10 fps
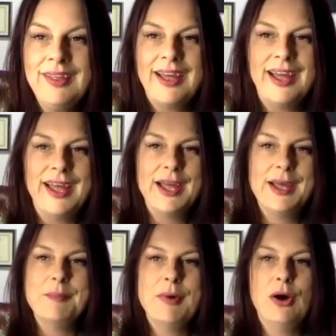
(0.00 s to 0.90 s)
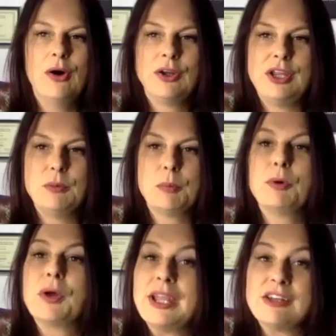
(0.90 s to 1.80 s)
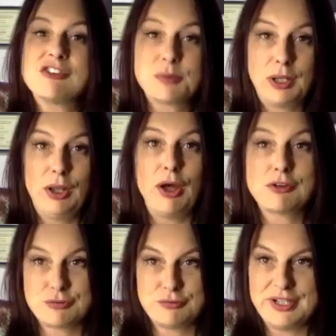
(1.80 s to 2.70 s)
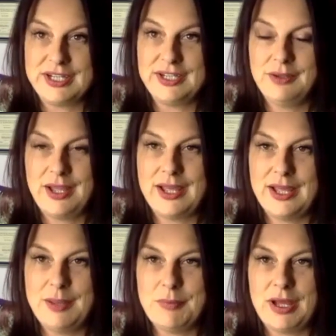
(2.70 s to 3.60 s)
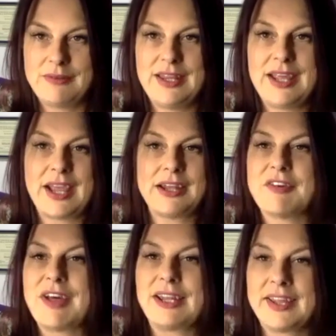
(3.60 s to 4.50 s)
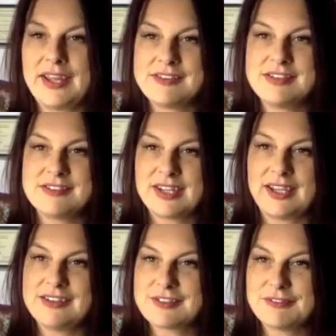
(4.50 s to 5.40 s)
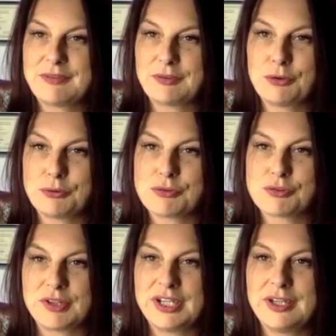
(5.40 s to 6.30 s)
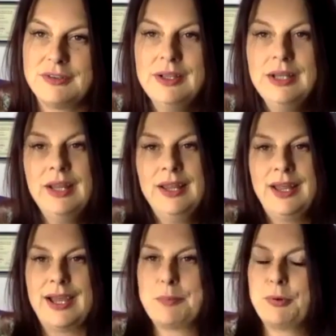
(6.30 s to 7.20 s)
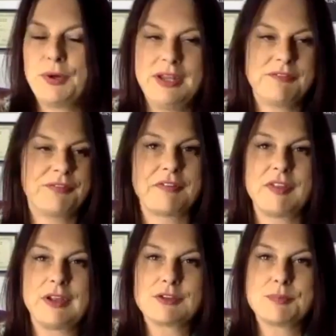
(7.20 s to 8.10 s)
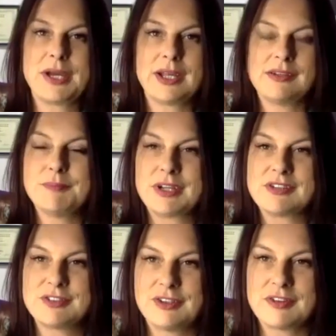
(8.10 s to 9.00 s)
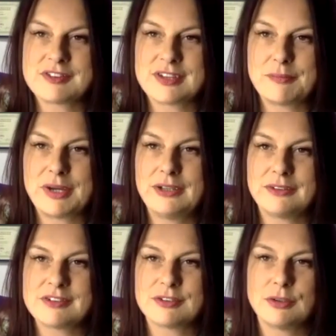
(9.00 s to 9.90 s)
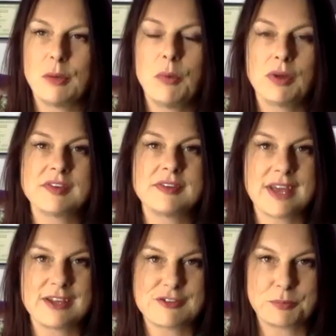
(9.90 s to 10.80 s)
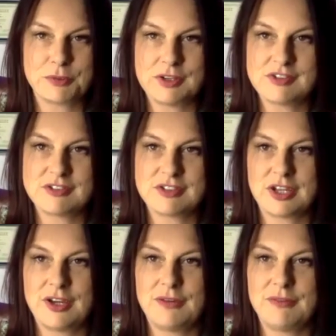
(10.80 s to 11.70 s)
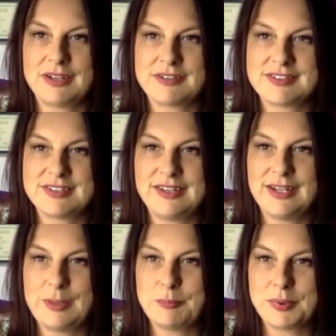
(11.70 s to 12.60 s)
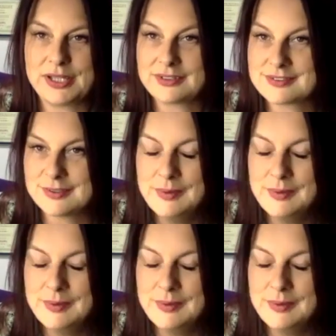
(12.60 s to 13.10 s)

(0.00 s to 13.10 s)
or you were put into a lottery, and they kind of allocated tickets around the country. And I put in for everything because my son at the time, my eldest son, was desperate to go and see the Olympics.